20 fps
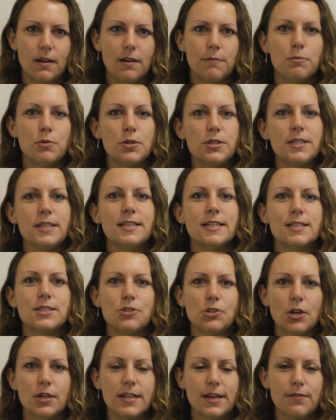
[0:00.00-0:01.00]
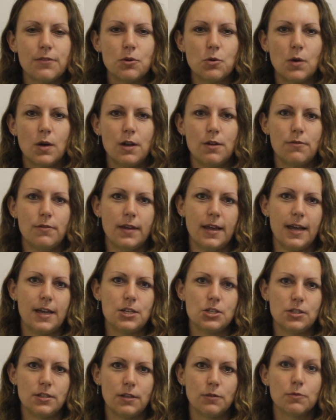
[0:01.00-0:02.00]
Busi does not have the
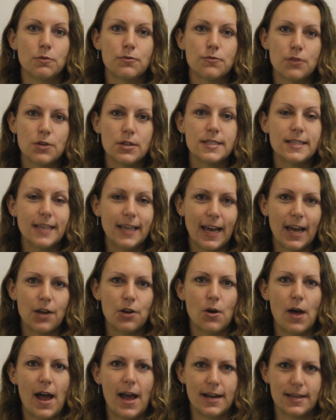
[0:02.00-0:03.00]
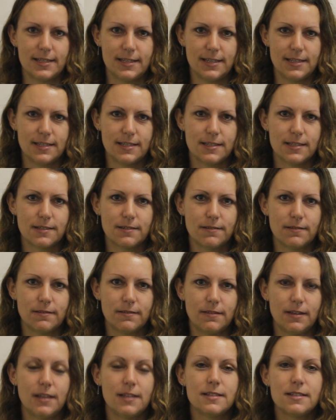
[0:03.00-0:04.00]
qualification that will firstly gain her access.
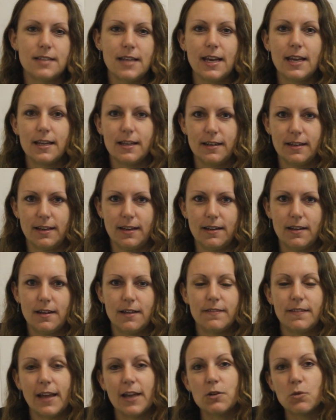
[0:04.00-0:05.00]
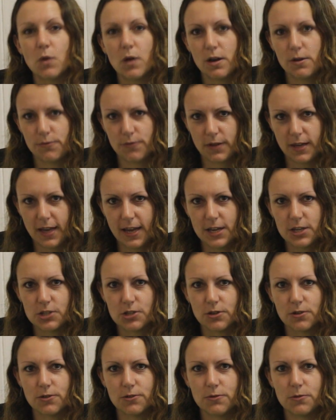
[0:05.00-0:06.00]
Secondly, that
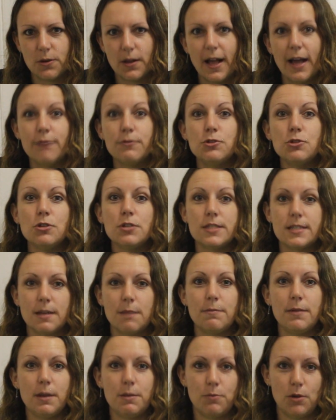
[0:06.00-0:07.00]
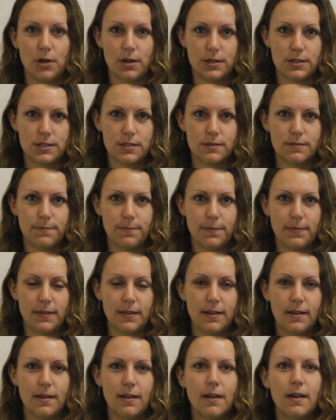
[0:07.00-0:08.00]
qualification will have two stumbling blocks.
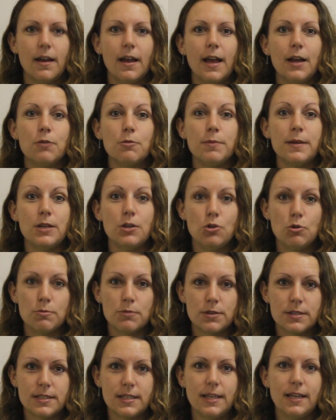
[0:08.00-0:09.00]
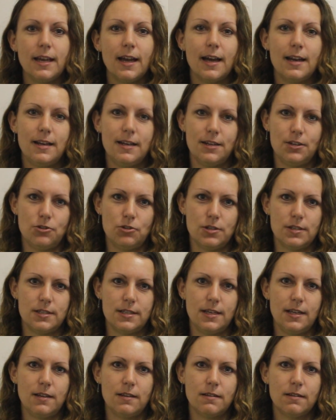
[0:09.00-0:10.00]
It will be numeracy and
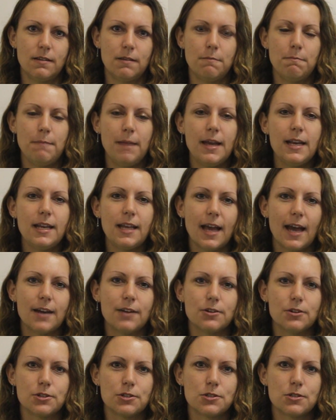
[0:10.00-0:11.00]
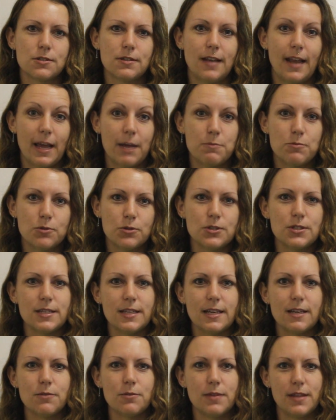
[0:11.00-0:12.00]
literacy. Many adults, like
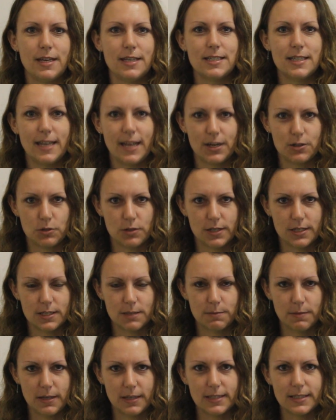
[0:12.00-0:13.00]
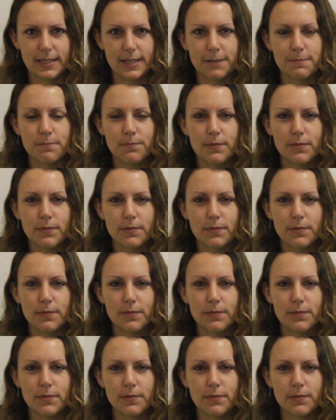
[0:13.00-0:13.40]
Busi, with intellectual disability,